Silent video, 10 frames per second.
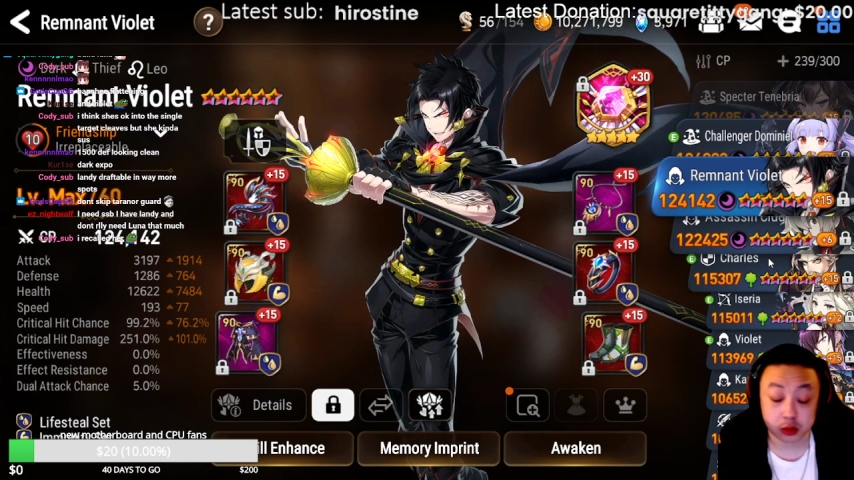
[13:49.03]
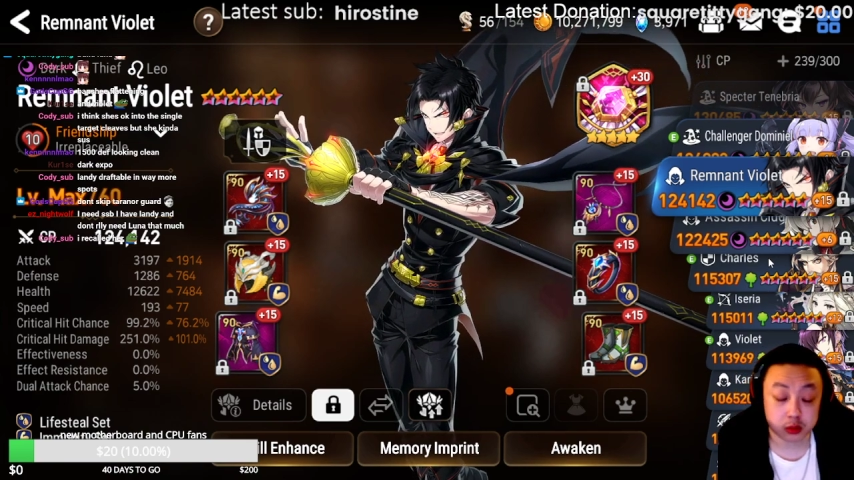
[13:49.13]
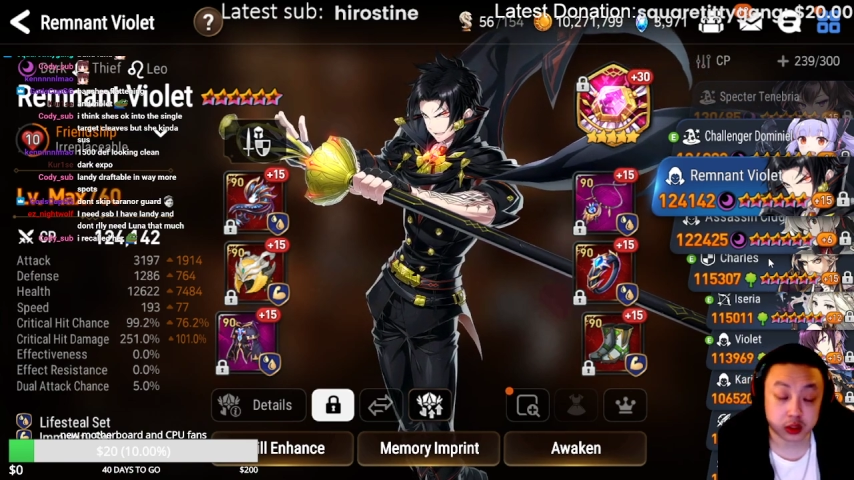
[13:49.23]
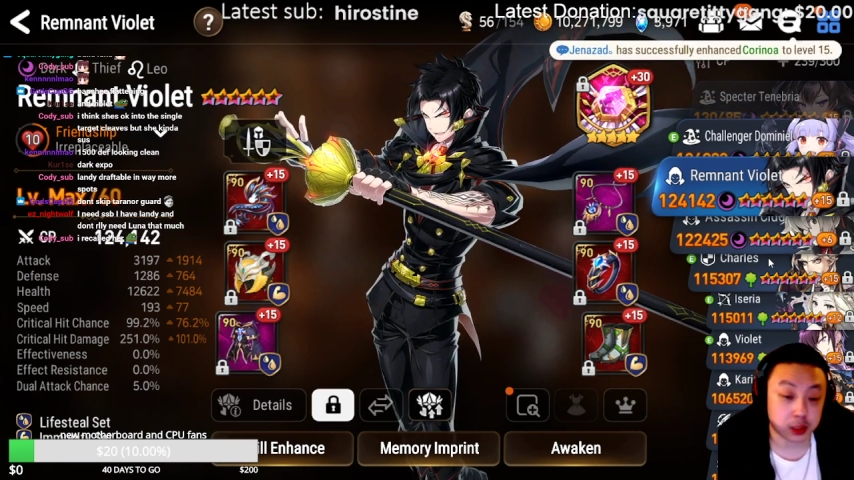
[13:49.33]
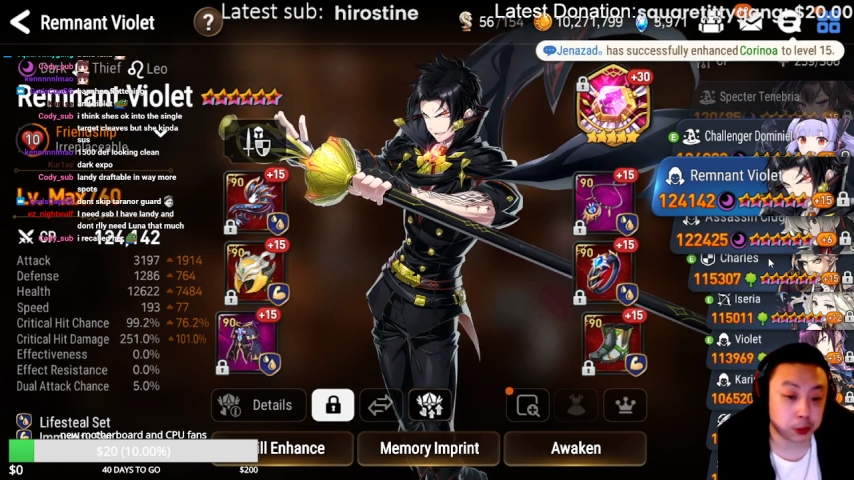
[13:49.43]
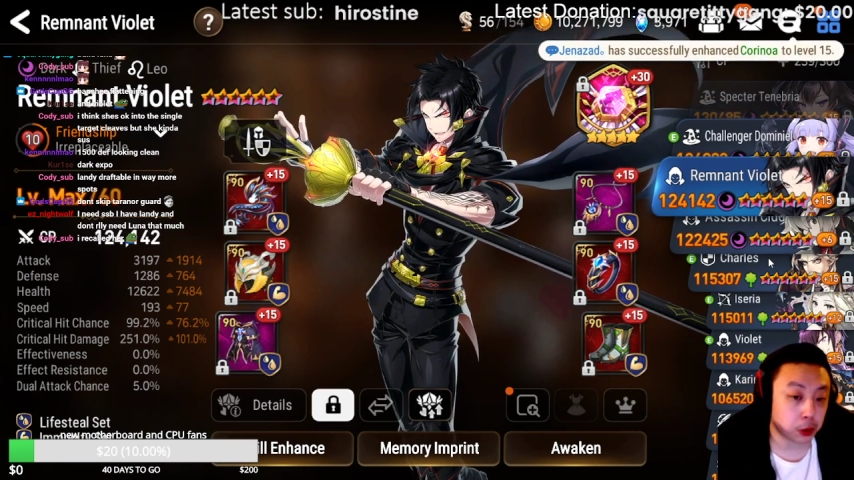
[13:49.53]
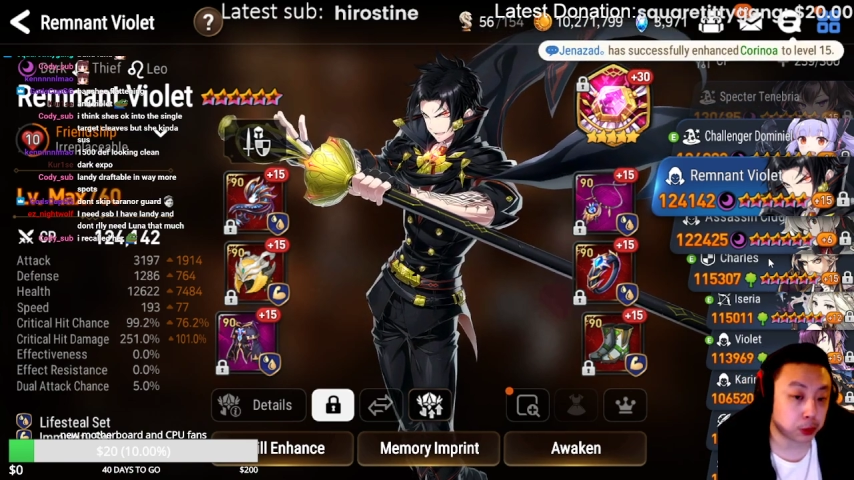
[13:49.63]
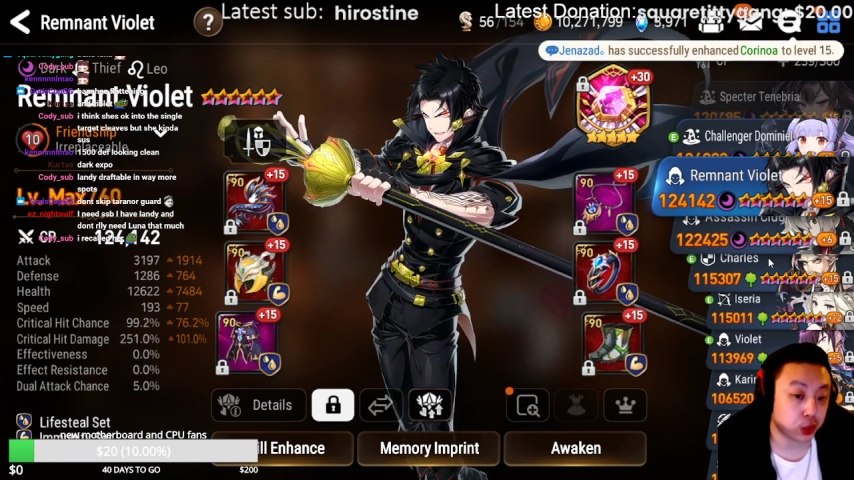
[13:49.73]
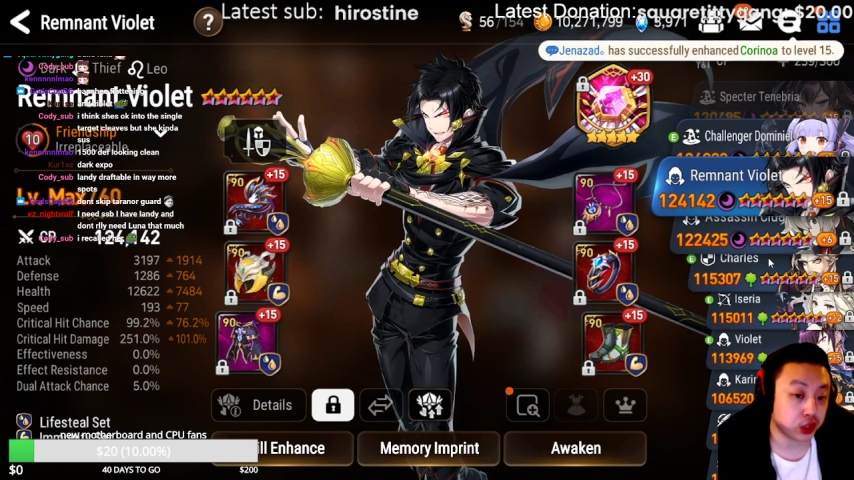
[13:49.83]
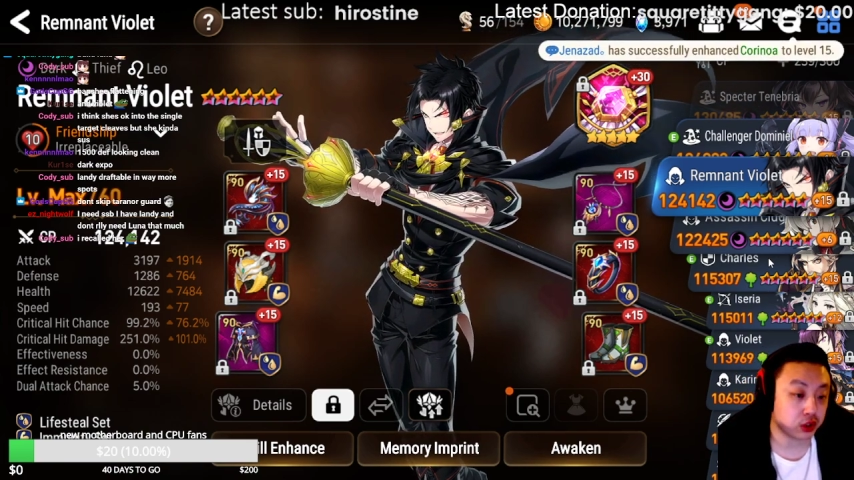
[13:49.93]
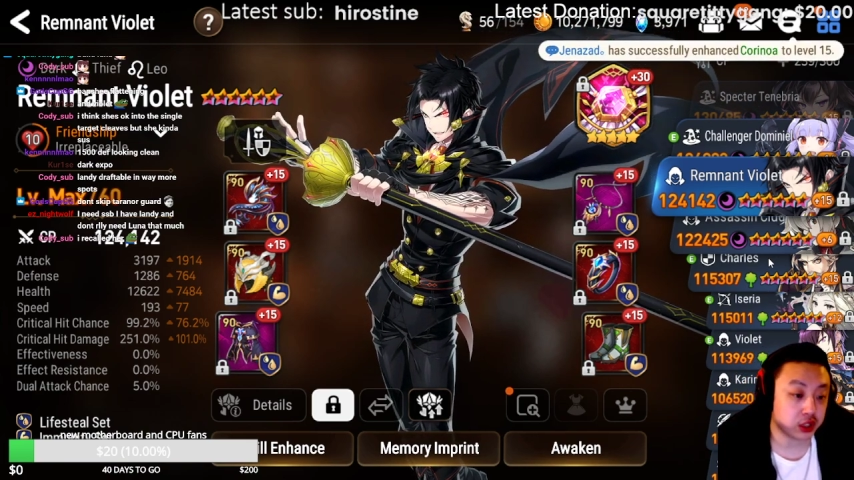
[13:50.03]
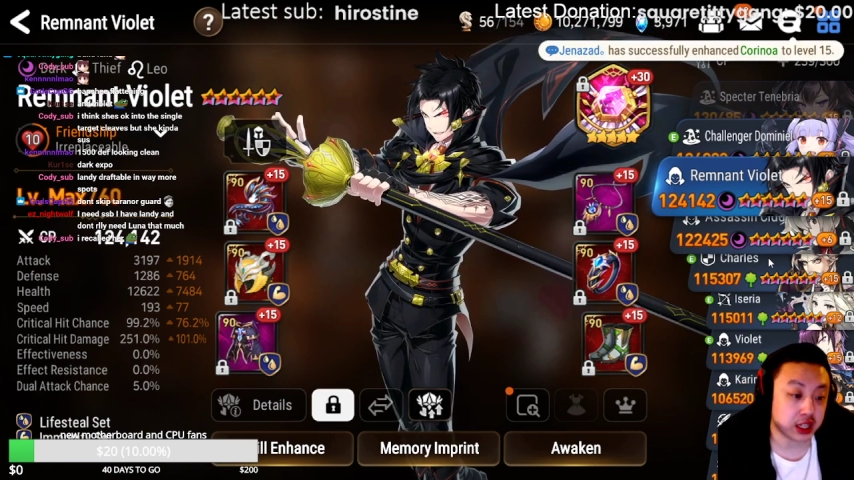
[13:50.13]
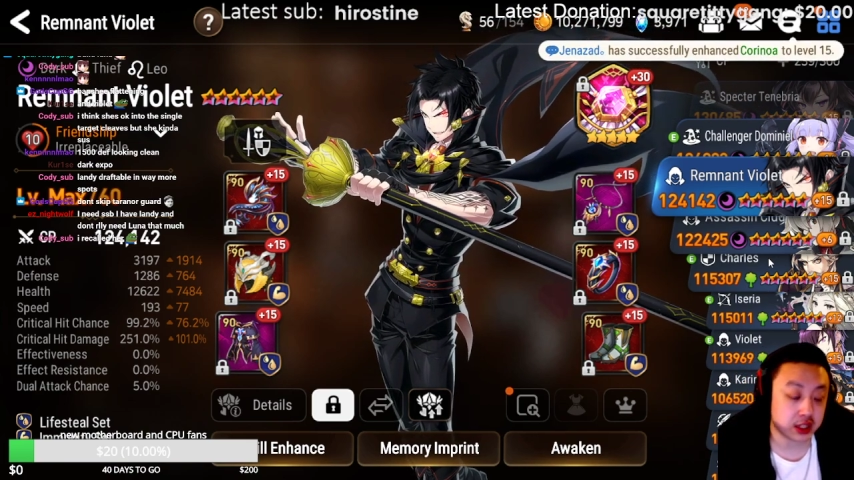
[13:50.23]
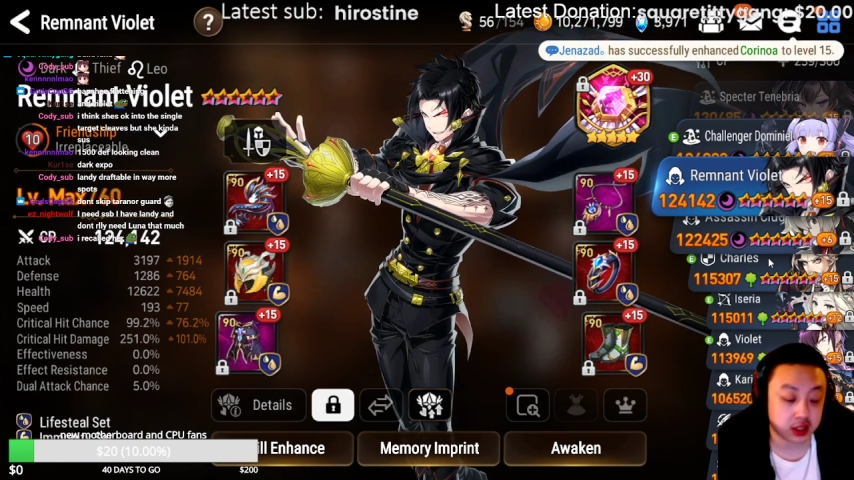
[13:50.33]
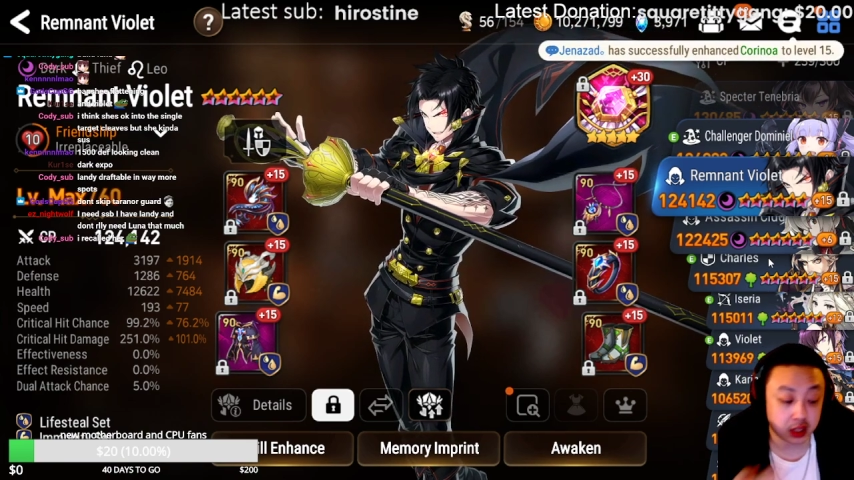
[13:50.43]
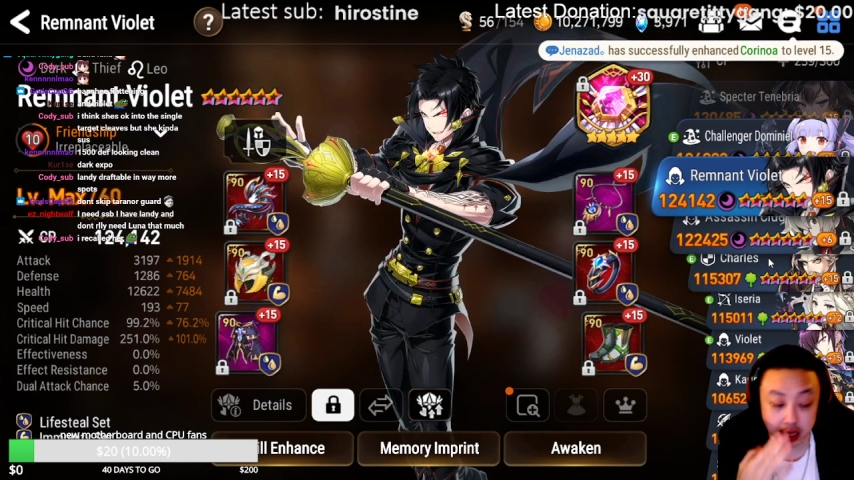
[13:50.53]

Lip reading: keyboard, break your desk,